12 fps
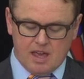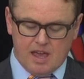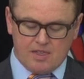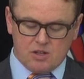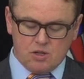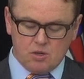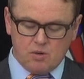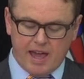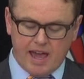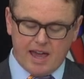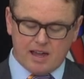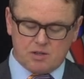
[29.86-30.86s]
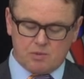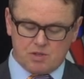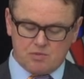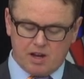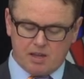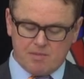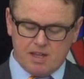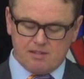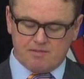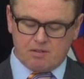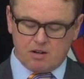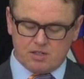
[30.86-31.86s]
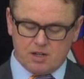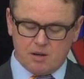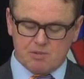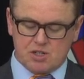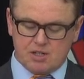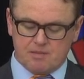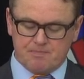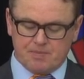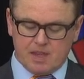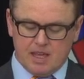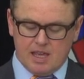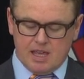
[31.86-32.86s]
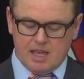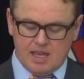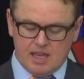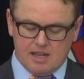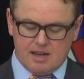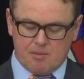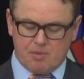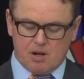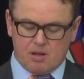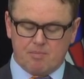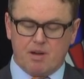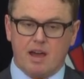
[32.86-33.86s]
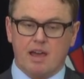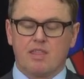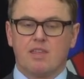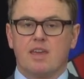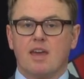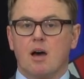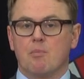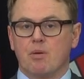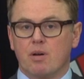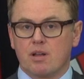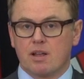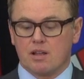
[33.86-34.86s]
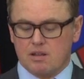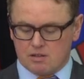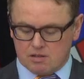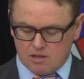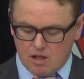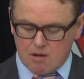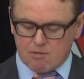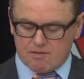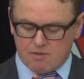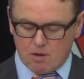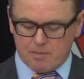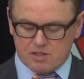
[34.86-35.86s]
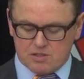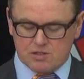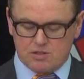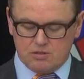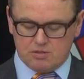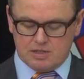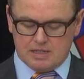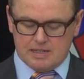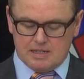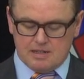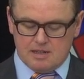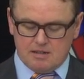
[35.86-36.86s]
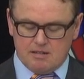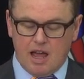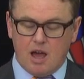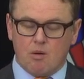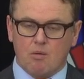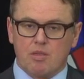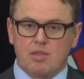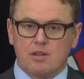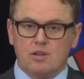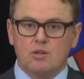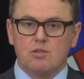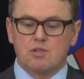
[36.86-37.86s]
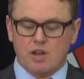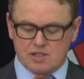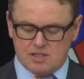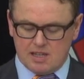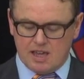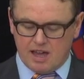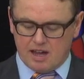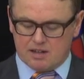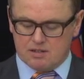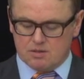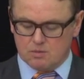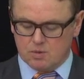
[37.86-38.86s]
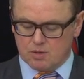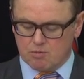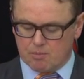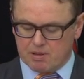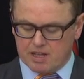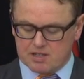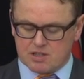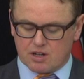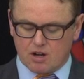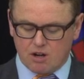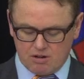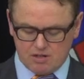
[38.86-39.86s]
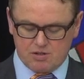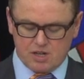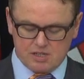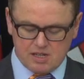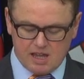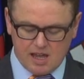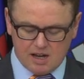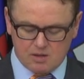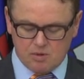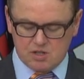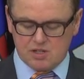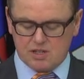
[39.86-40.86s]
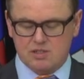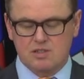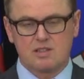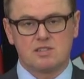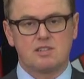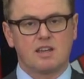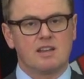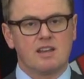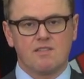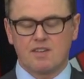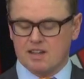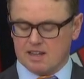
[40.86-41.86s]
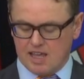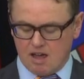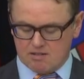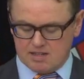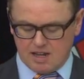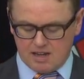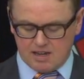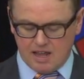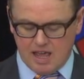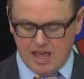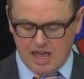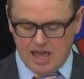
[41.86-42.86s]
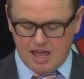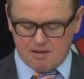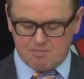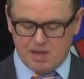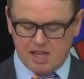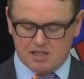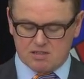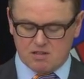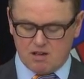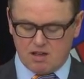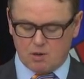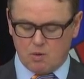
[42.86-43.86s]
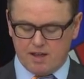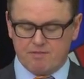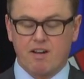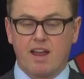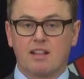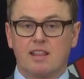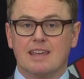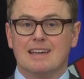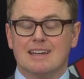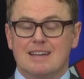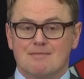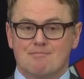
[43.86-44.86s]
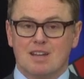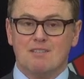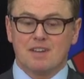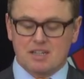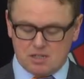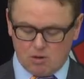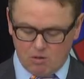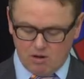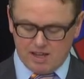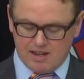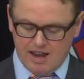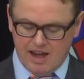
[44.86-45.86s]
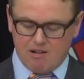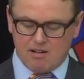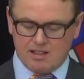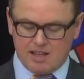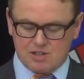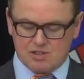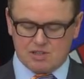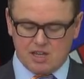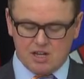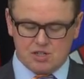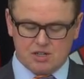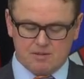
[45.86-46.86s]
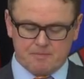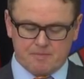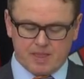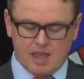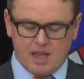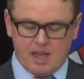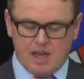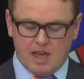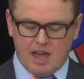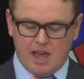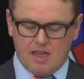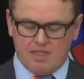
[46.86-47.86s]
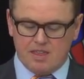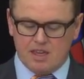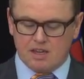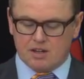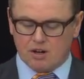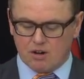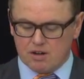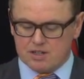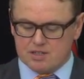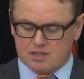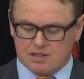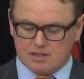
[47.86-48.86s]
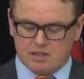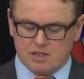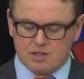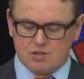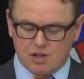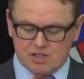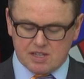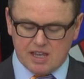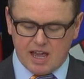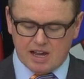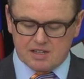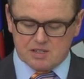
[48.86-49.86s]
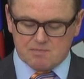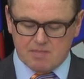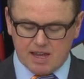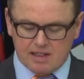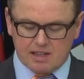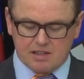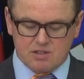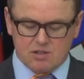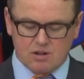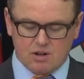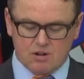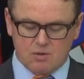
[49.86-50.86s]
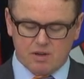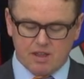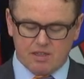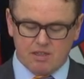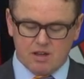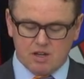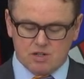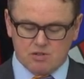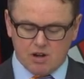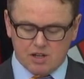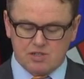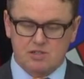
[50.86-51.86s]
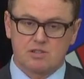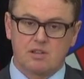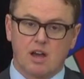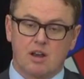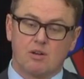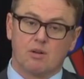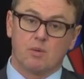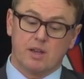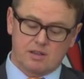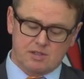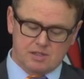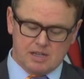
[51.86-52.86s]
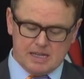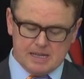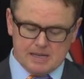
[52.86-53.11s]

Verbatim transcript: And the new act was recommended for adoption in Alberta by the Alberta Law Reform Institute. Now, the new Trustee Act would replace the current Trustee Act, which is significantly outdated and based on, quite frankly, mid Victorian era legislation. And the current trustee act is mainly concerned with trusts under wills.